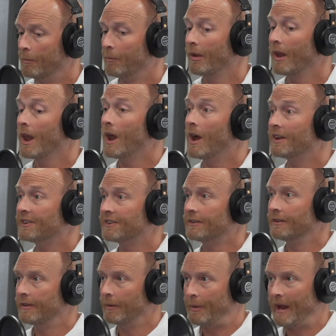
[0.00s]
plus
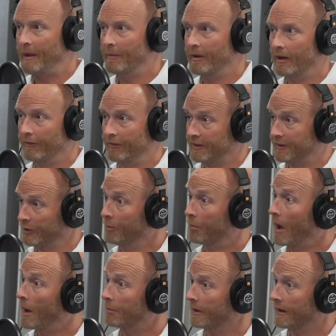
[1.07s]
the payment of this new
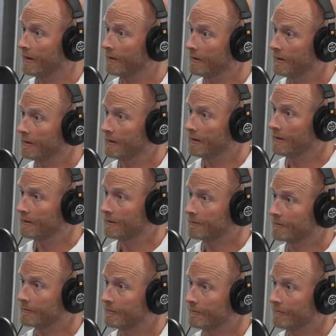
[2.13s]
property.
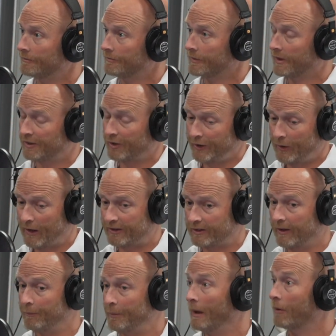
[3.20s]
So, you have
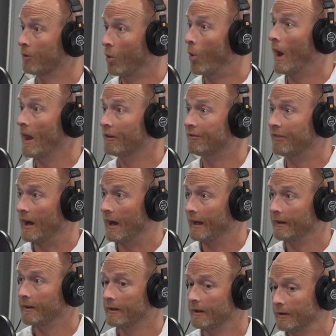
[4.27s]
to be able to
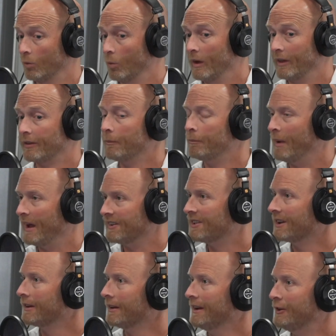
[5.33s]
qualify with
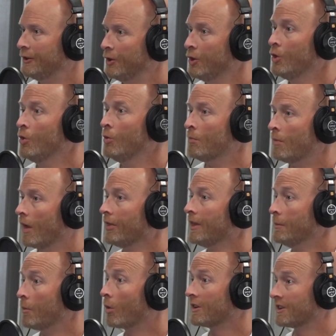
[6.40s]
basically two
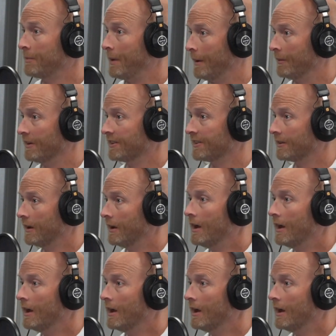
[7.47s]
monthly mortgage payments.